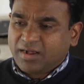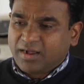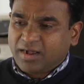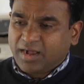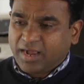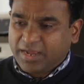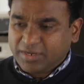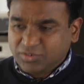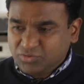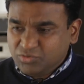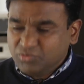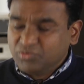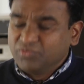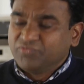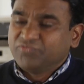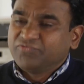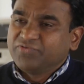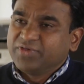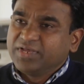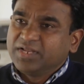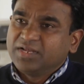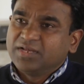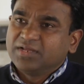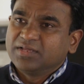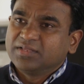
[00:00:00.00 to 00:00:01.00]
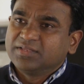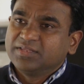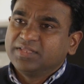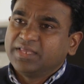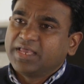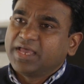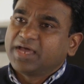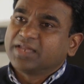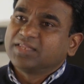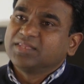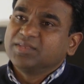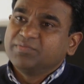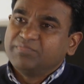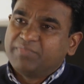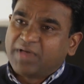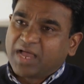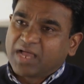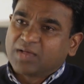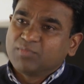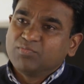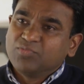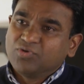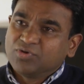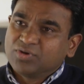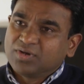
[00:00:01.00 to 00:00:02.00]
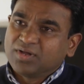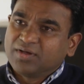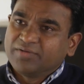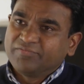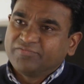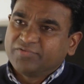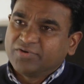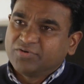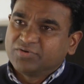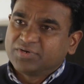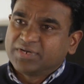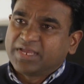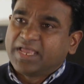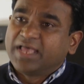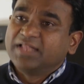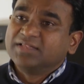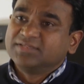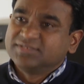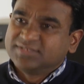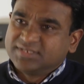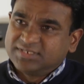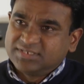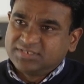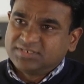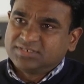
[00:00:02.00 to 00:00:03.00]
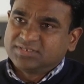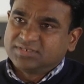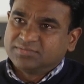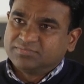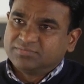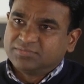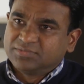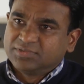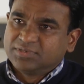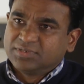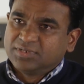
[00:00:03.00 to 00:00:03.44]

I do feel they are the backbone of our health system,